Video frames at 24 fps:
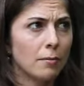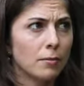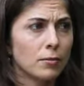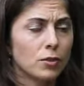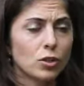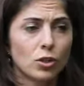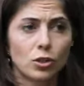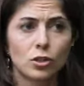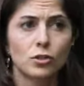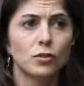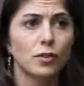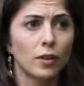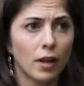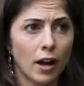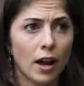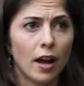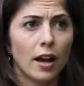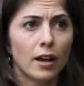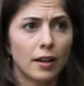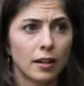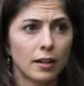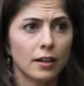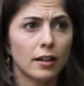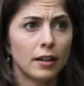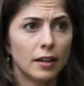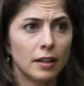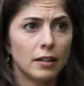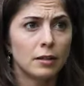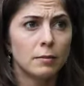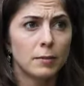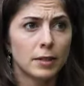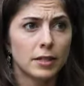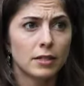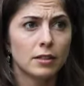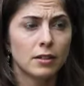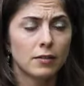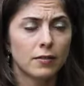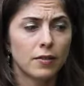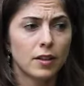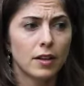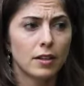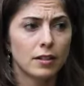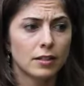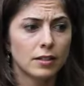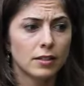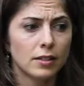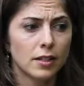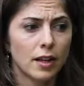search for God in the midst of
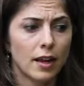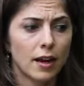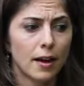this.